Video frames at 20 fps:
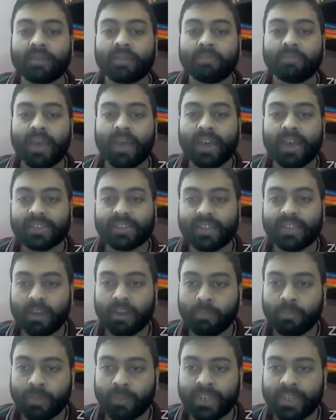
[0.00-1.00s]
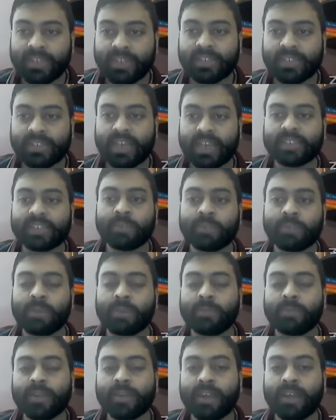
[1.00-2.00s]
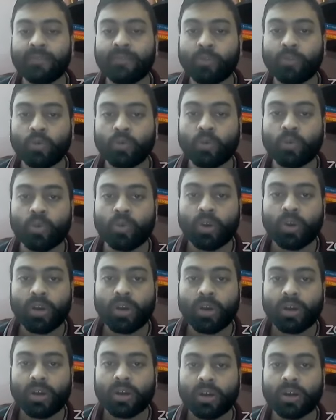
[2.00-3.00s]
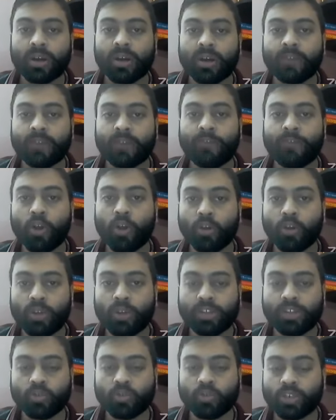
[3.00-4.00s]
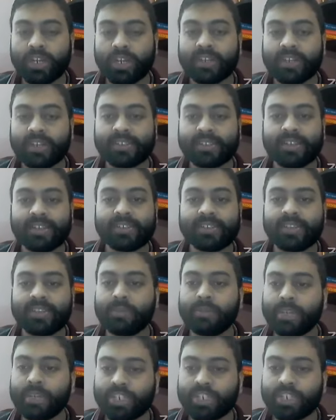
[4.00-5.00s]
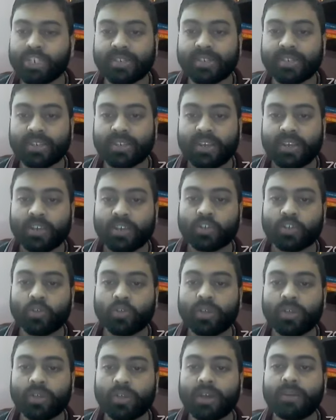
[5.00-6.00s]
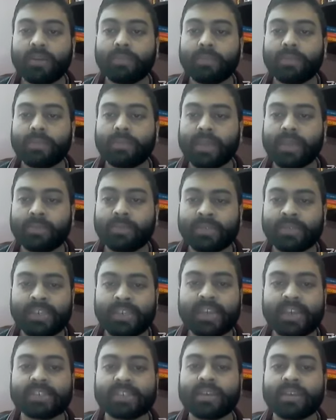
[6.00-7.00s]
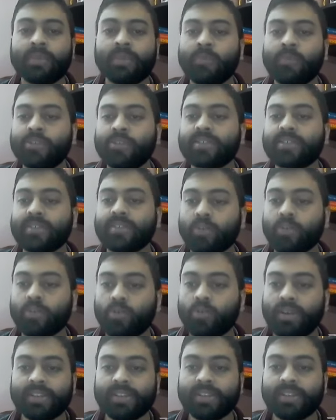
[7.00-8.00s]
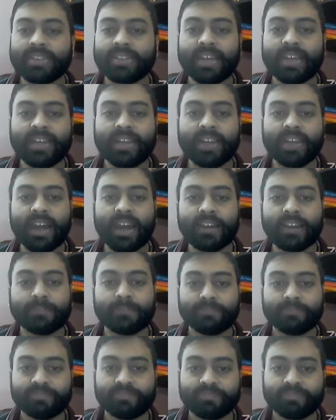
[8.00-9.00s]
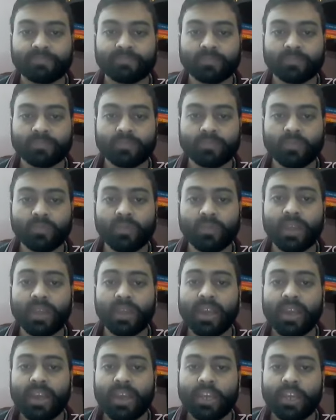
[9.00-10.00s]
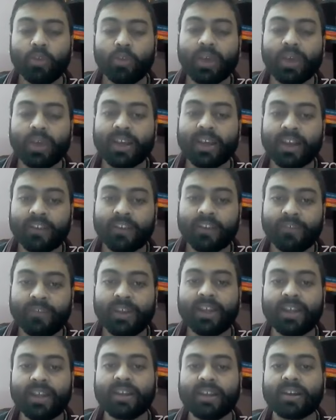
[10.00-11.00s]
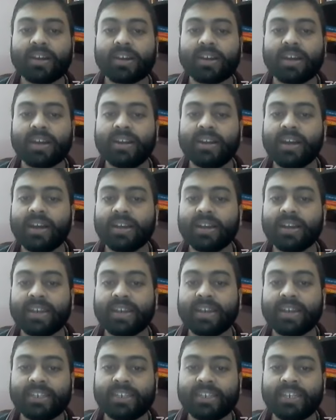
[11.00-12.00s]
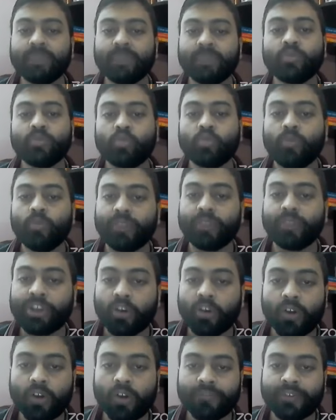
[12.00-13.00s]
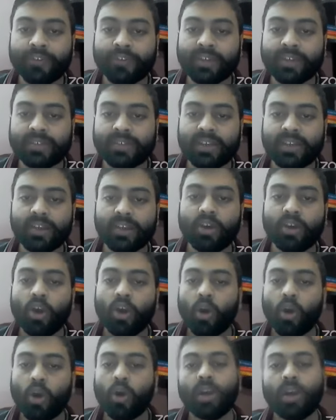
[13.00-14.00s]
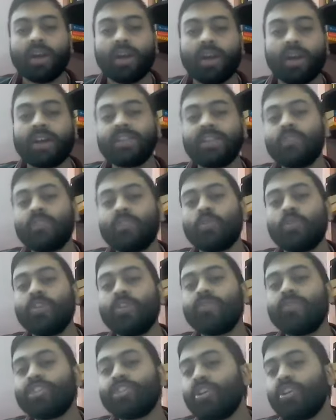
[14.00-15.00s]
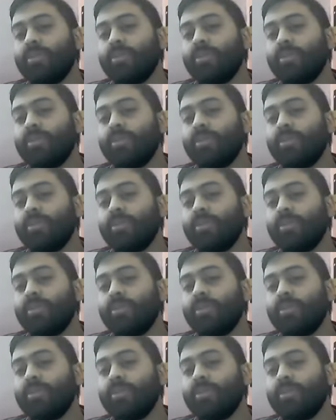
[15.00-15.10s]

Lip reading: as the companies, as the people have to follow the social distancing measures, so the MCA has come up with a circular saying that you can convene and conduct AGM through video conferencing or other audiovisual